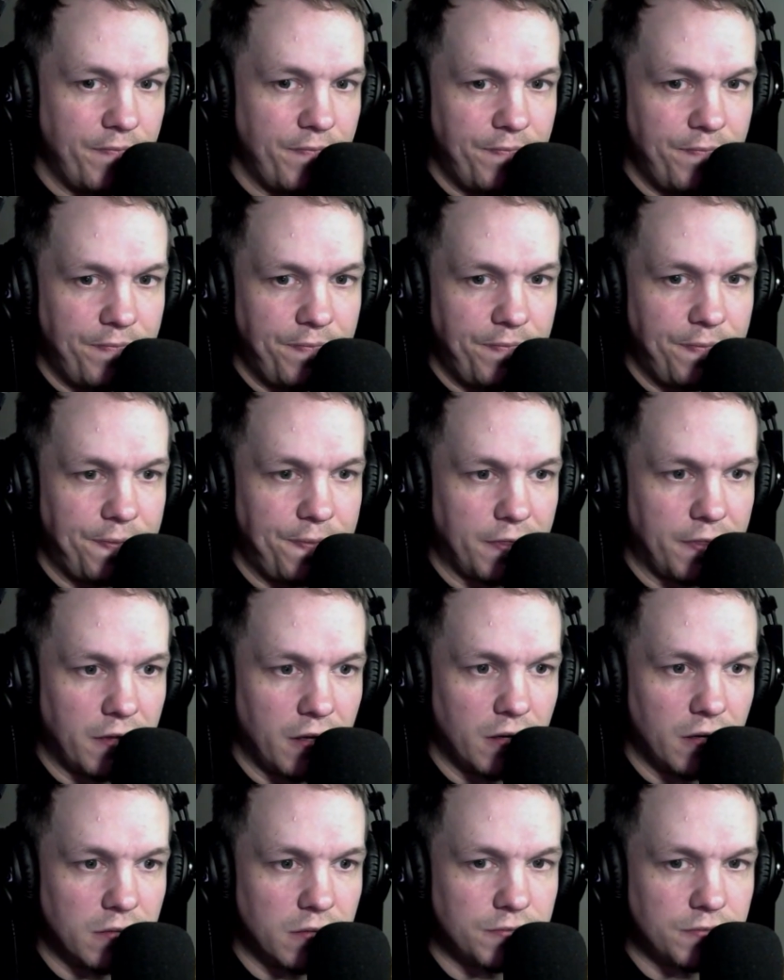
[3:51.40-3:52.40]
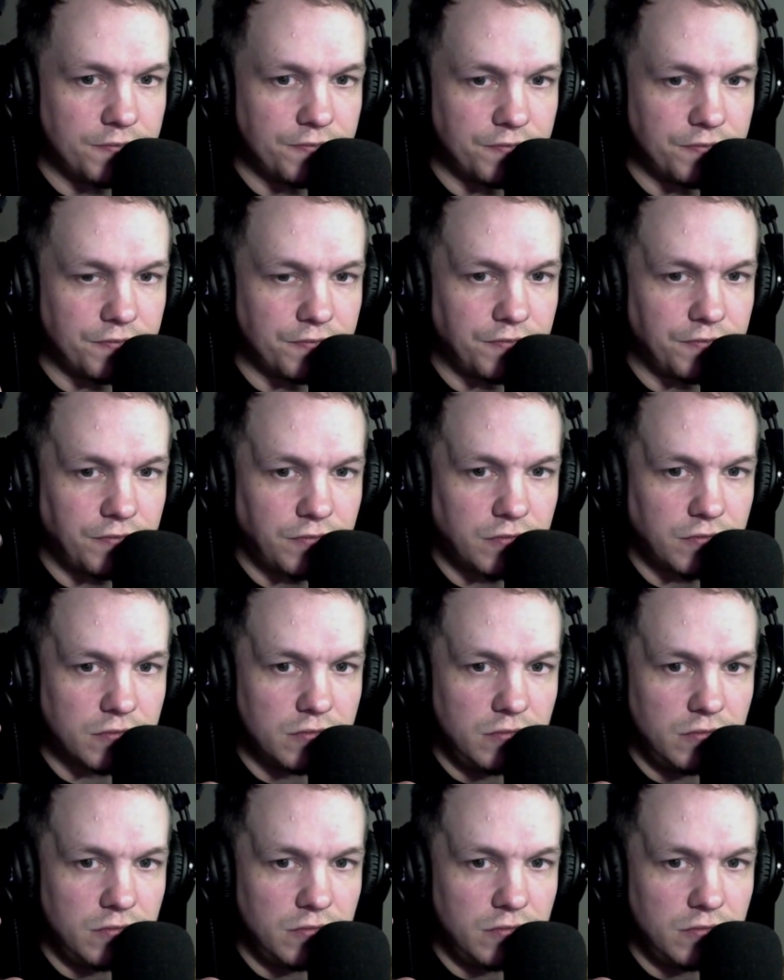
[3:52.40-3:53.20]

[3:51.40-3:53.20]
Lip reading: [no speech]